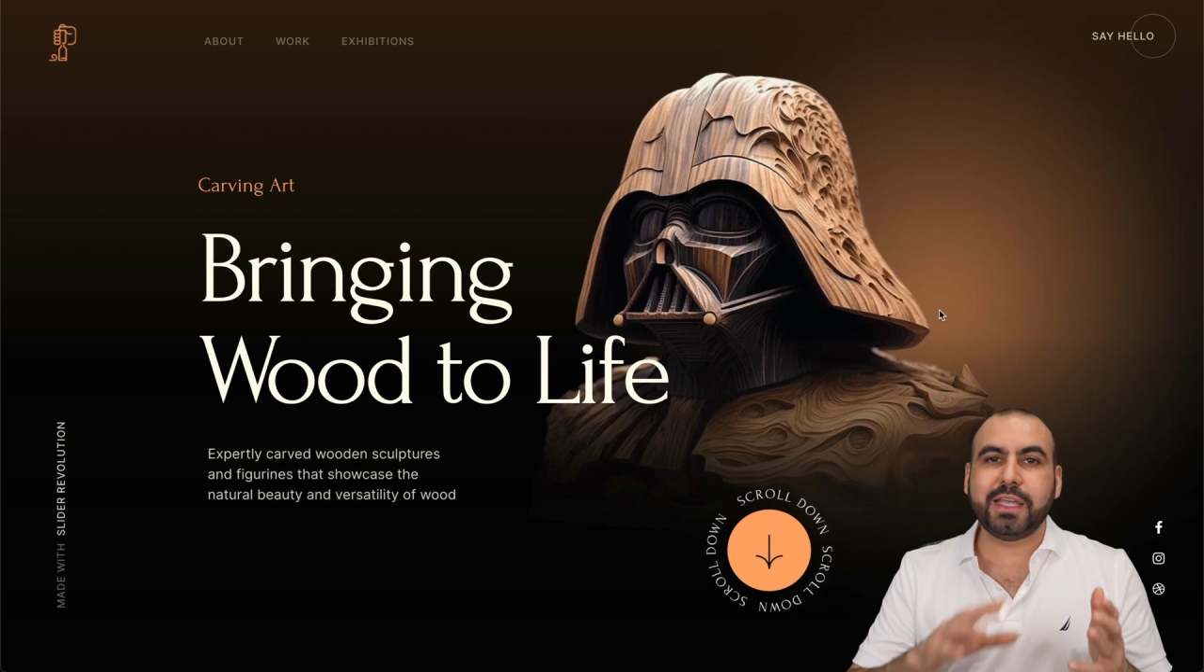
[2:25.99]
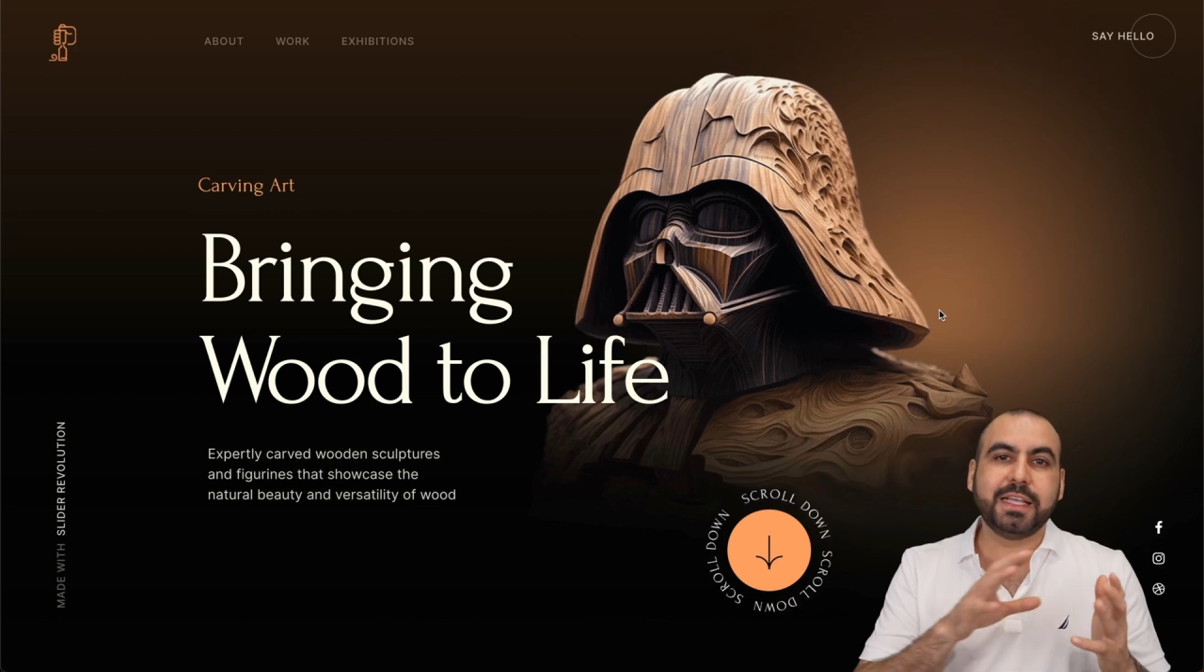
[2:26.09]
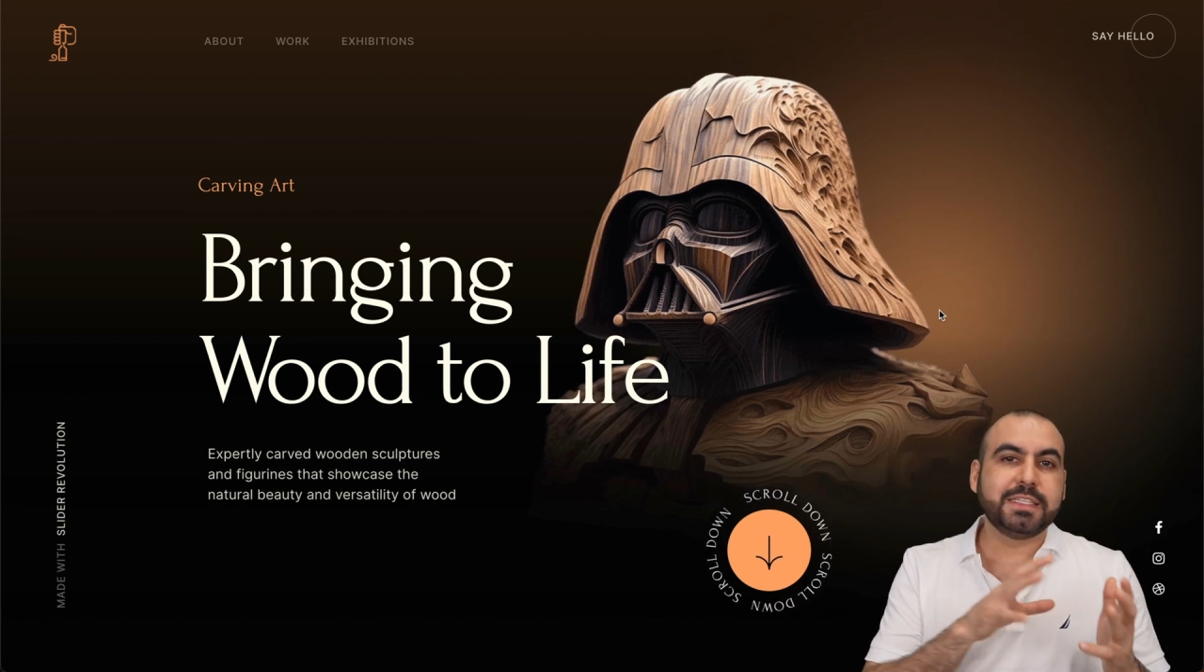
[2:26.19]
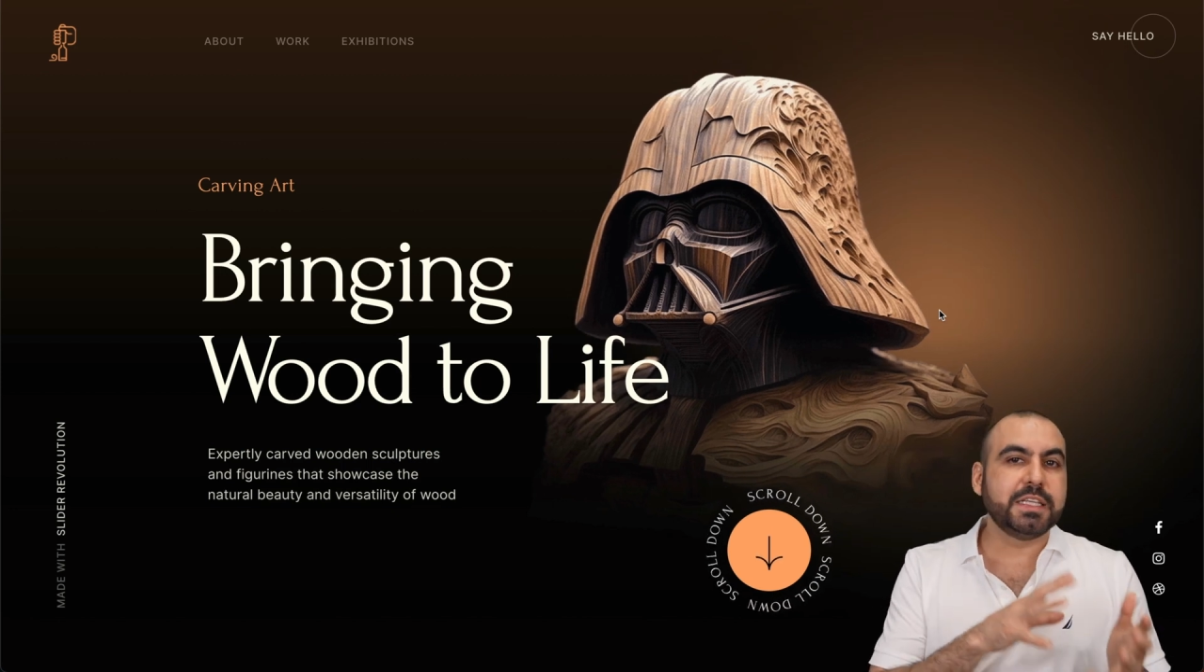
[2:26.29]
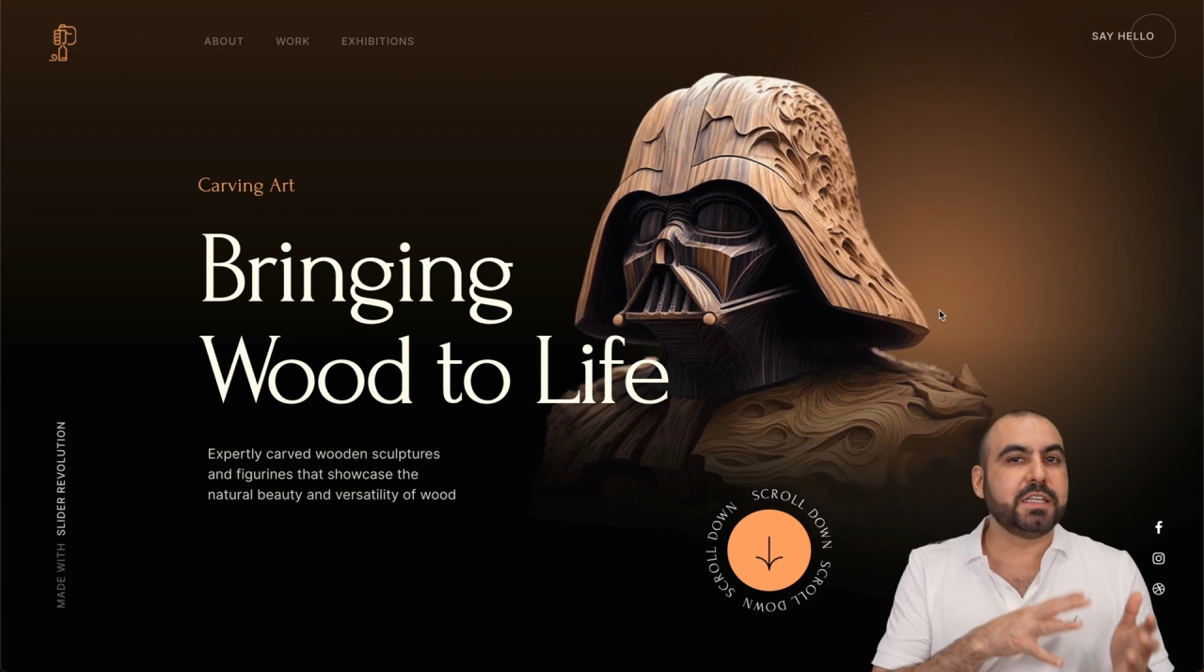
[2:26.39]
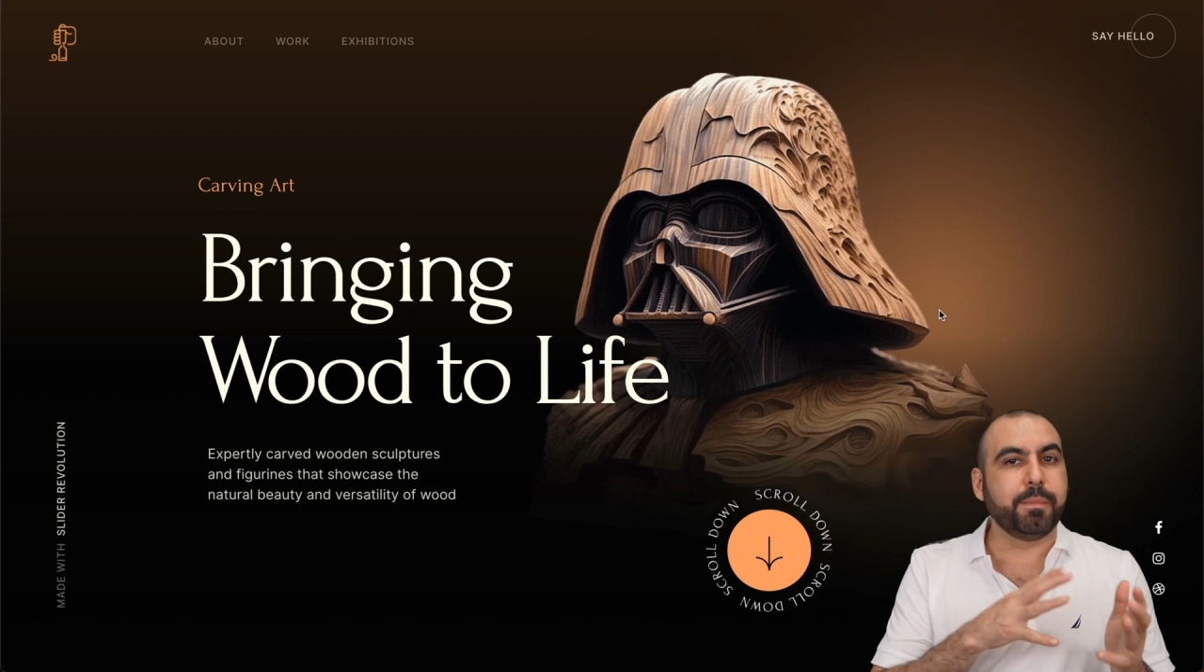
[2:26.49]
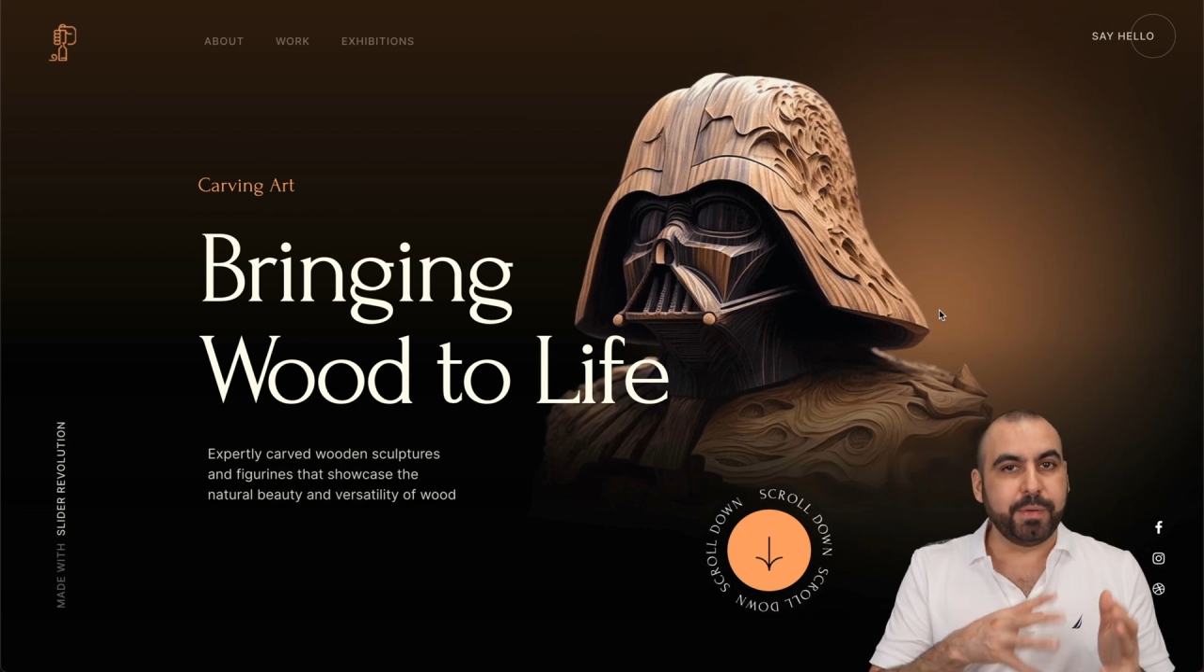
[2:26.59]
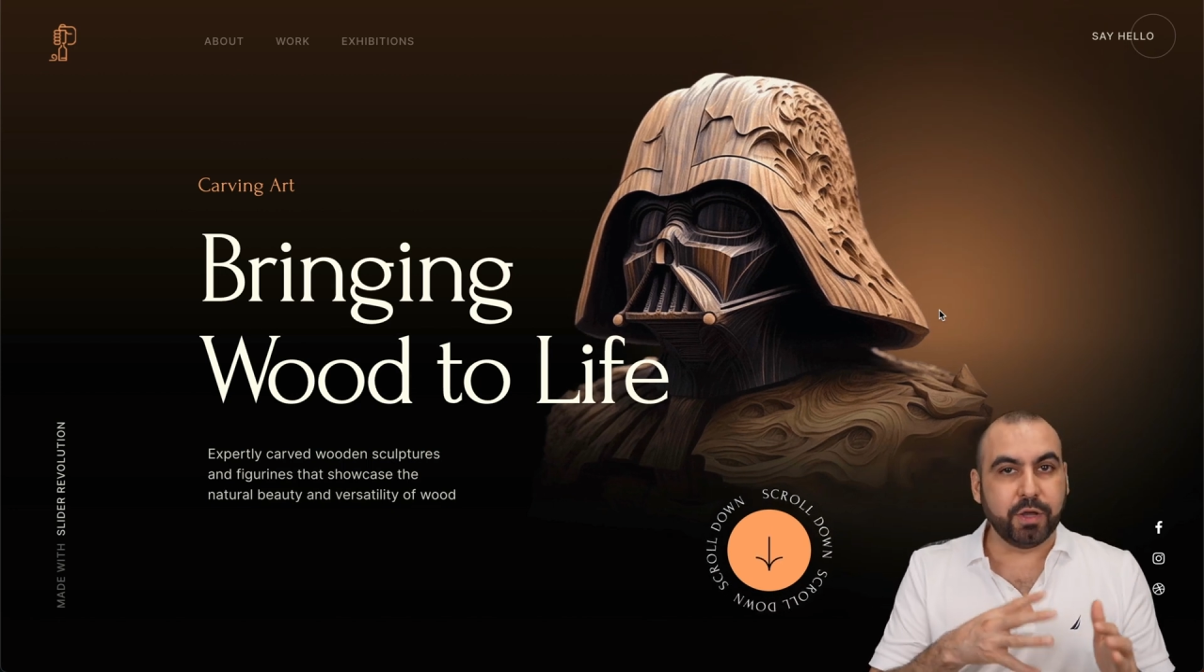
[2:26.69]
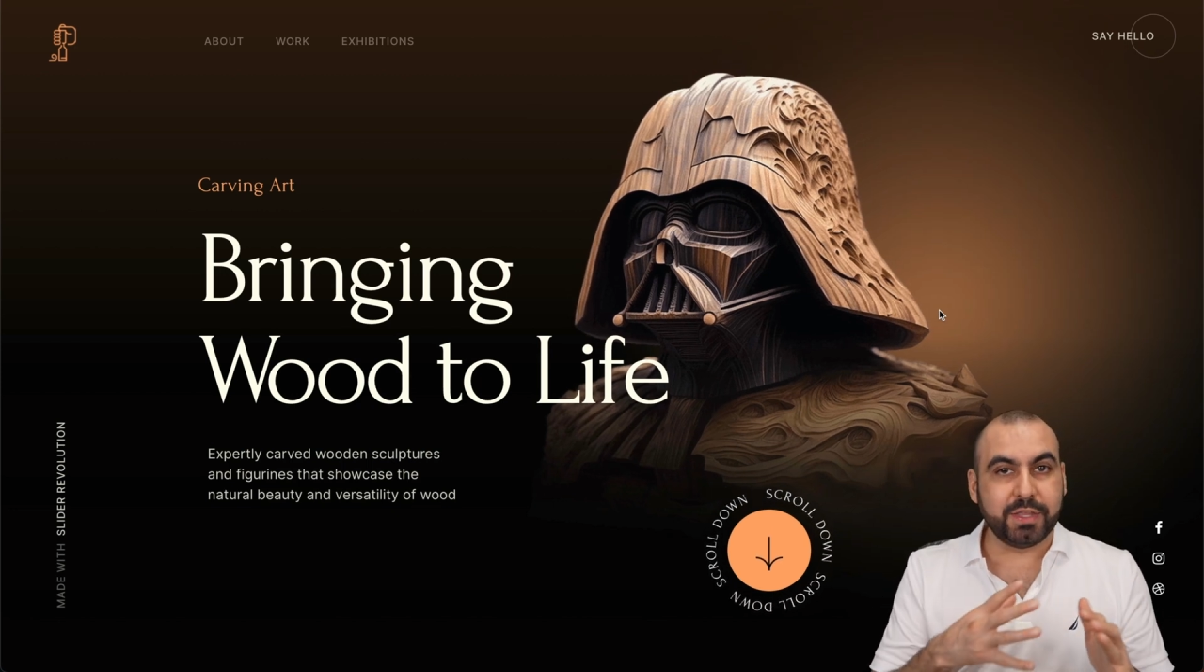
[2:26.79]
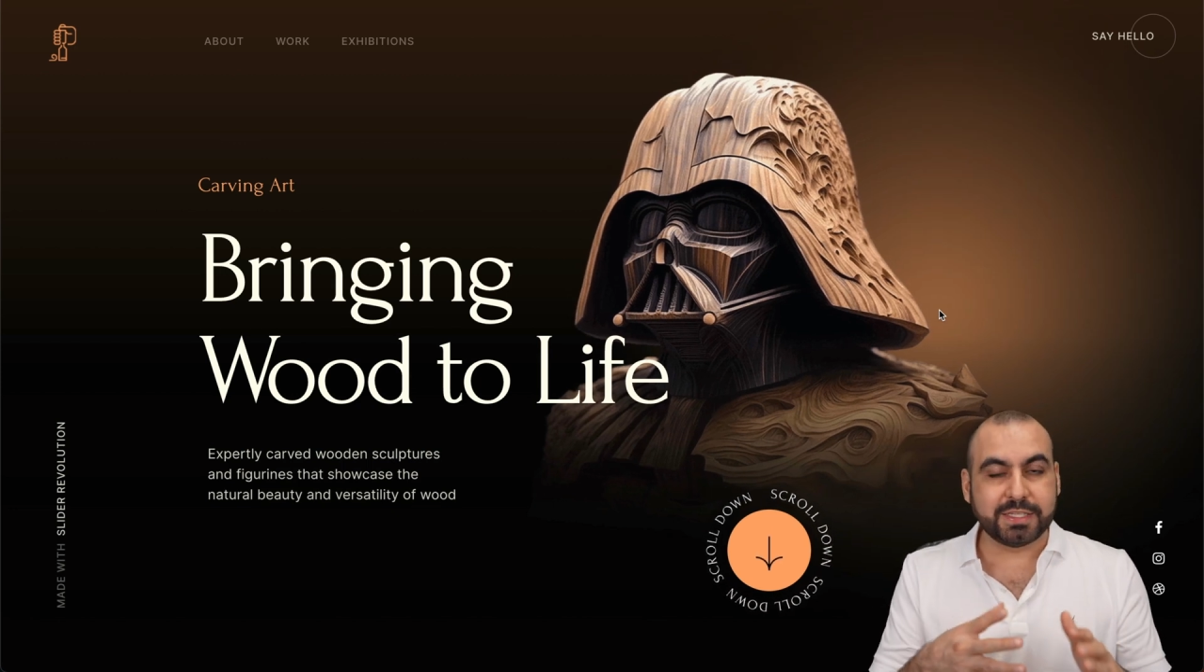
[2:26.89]
is it to
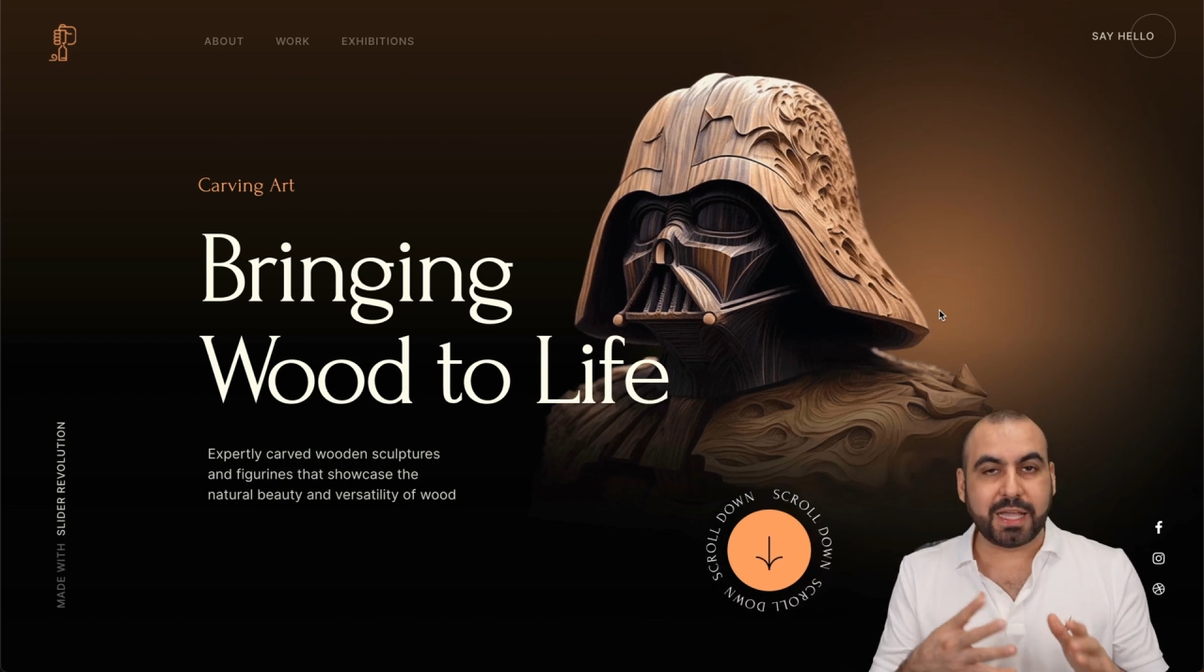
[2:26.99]
build these